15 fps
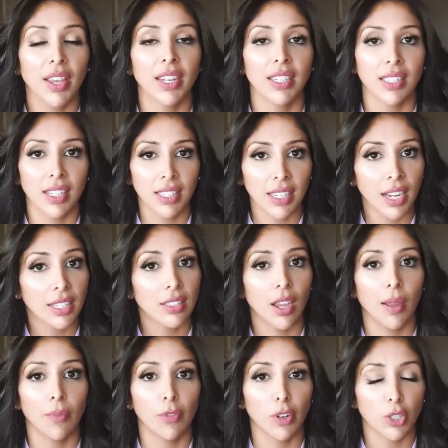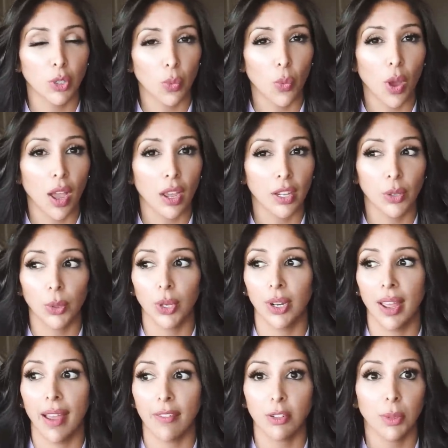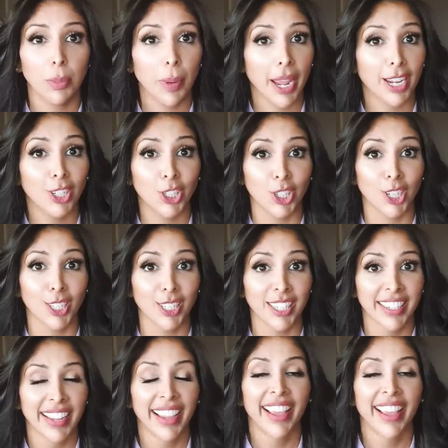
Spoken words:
and it does take time for it to work. You're gonna have to be patient.